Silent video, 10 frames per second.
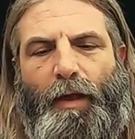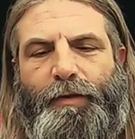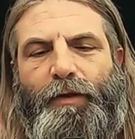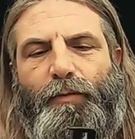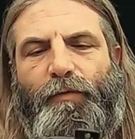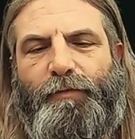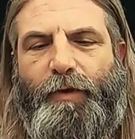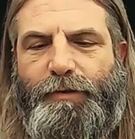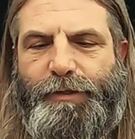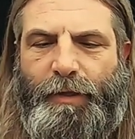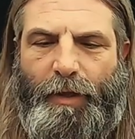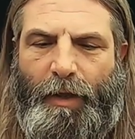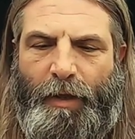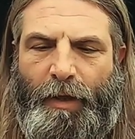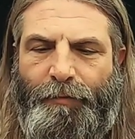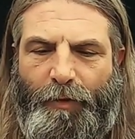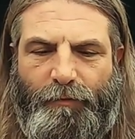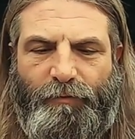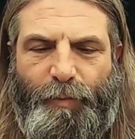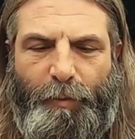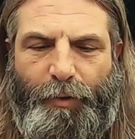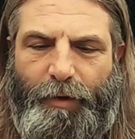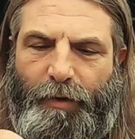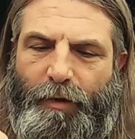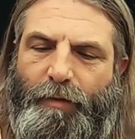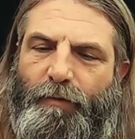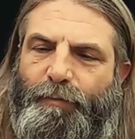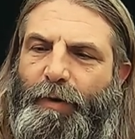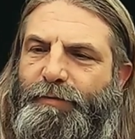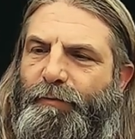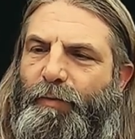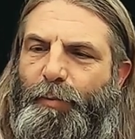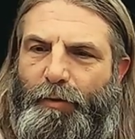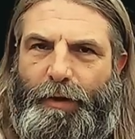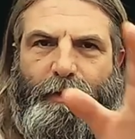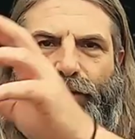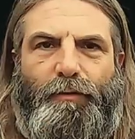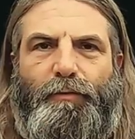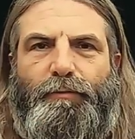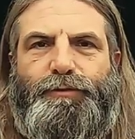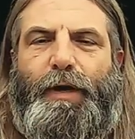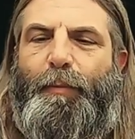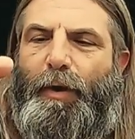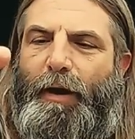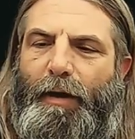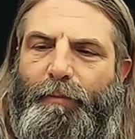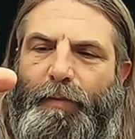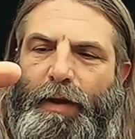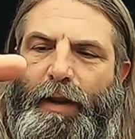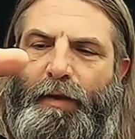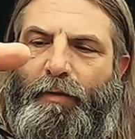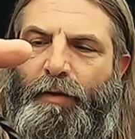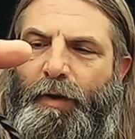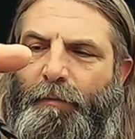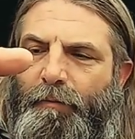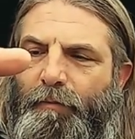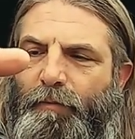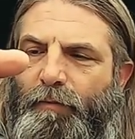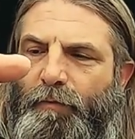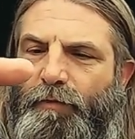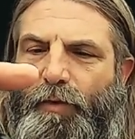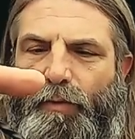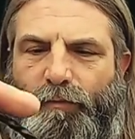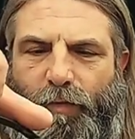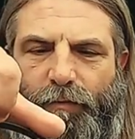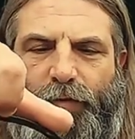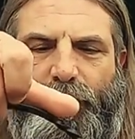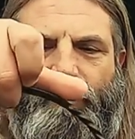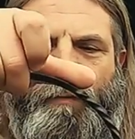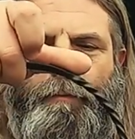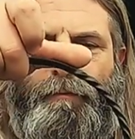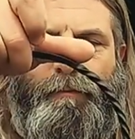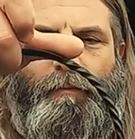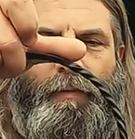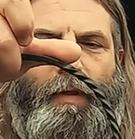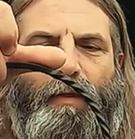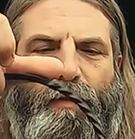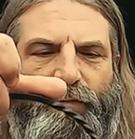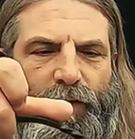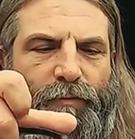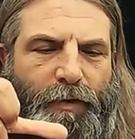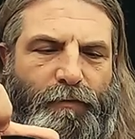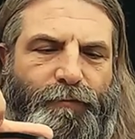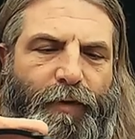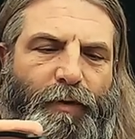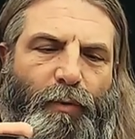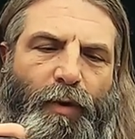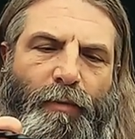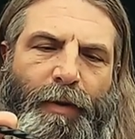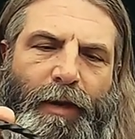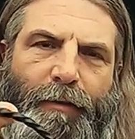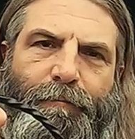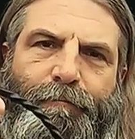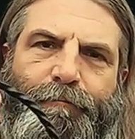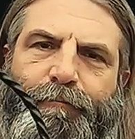I did a research and I thought this would be pretty good, especially if you built like your little tripod and hang on it. So it seems like it's fairly well made.